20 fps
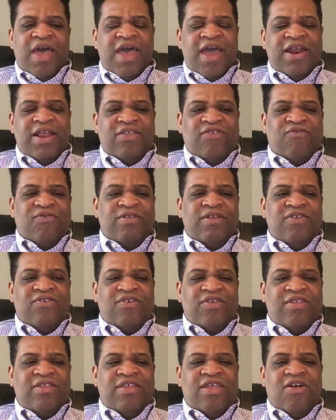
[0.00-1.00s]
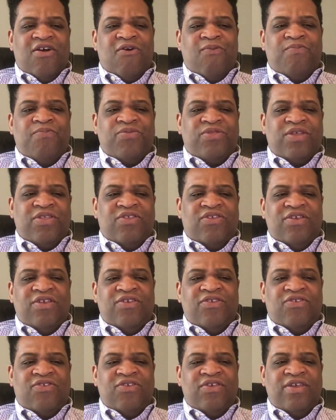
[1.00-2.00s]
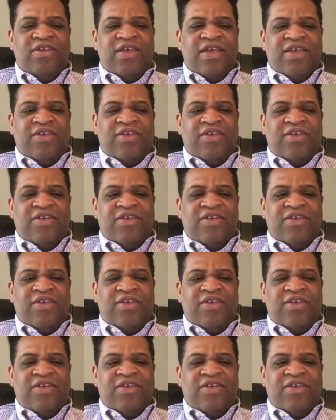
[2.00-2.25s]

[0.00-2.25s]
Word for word: and it really didn't help the DC